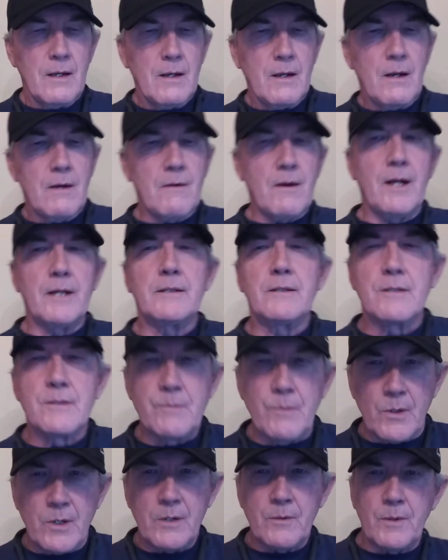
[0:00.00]
All right, this
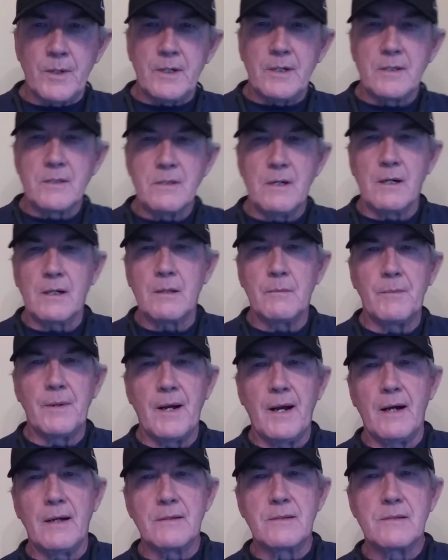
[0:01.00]
morning we're going to talk
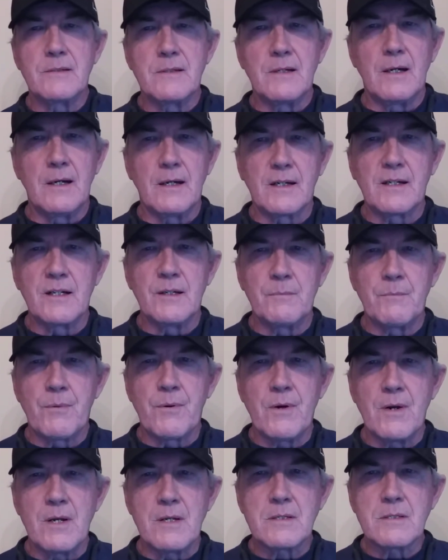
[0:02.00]
about
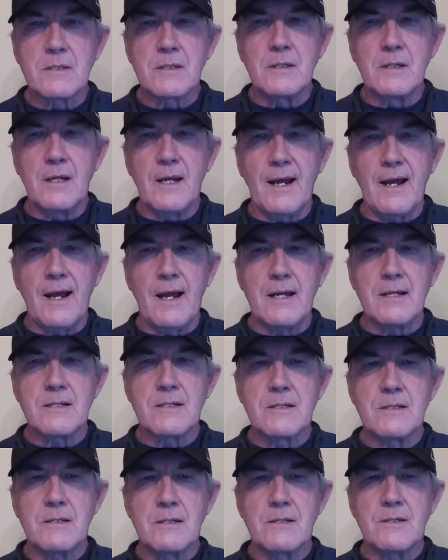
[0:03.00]
compressed
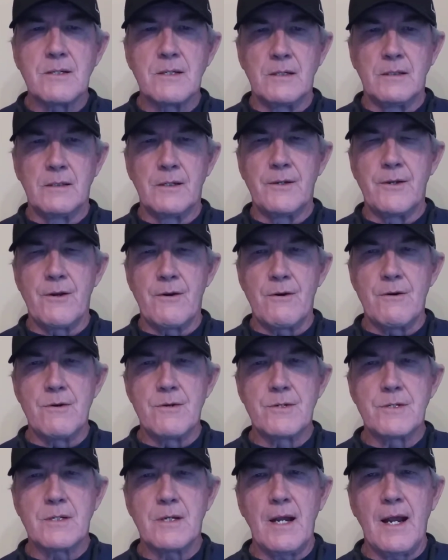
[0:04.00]
gas
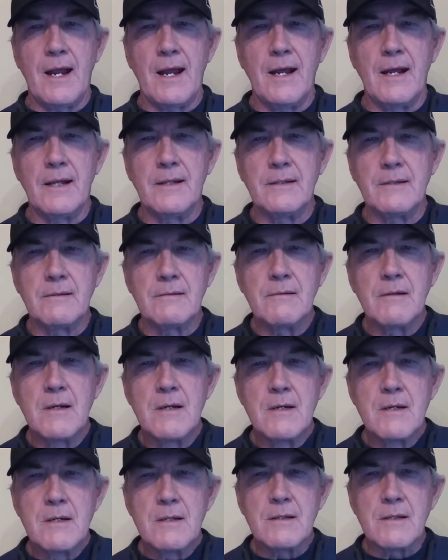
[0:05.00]
cylinders and
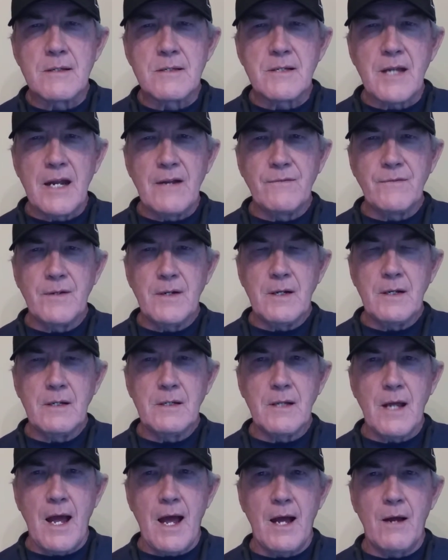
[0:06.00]
the safety
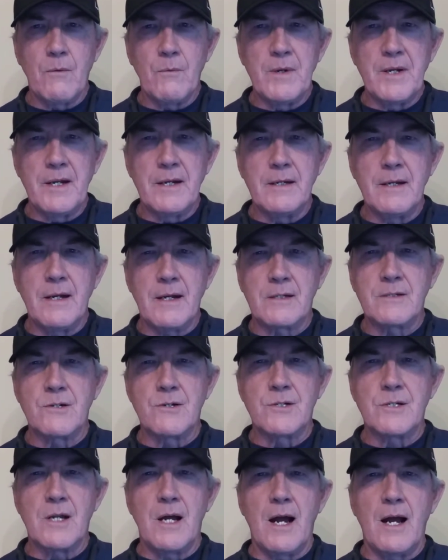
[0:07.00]
that we need to
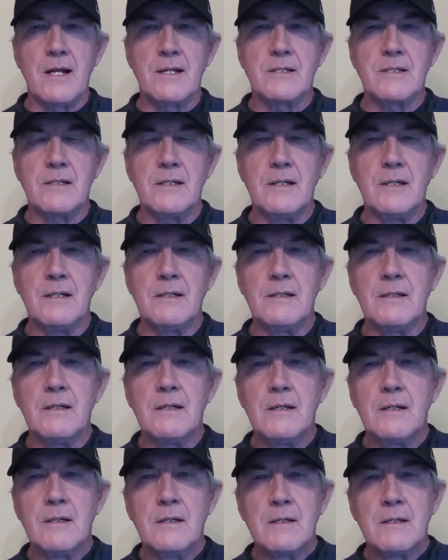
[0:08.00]
exercise in
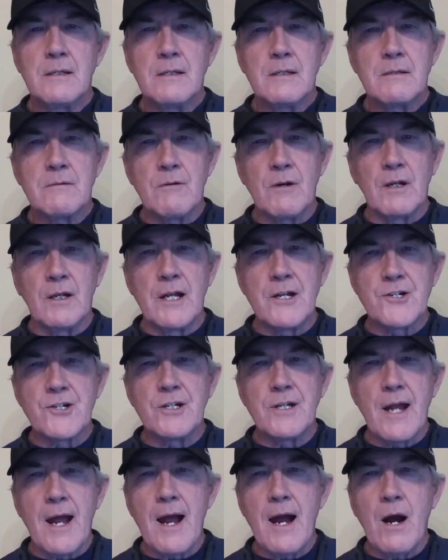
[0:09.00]

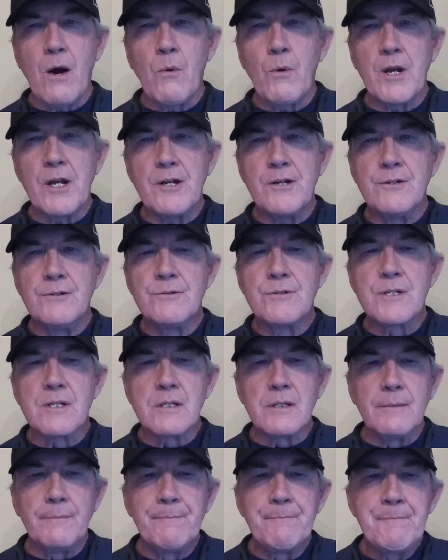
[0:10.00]
relation to how we use
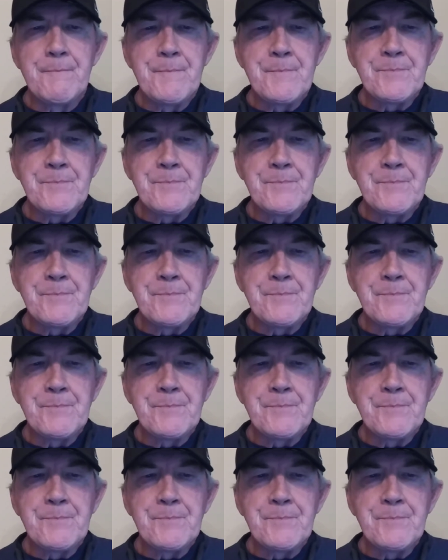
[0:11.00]
them.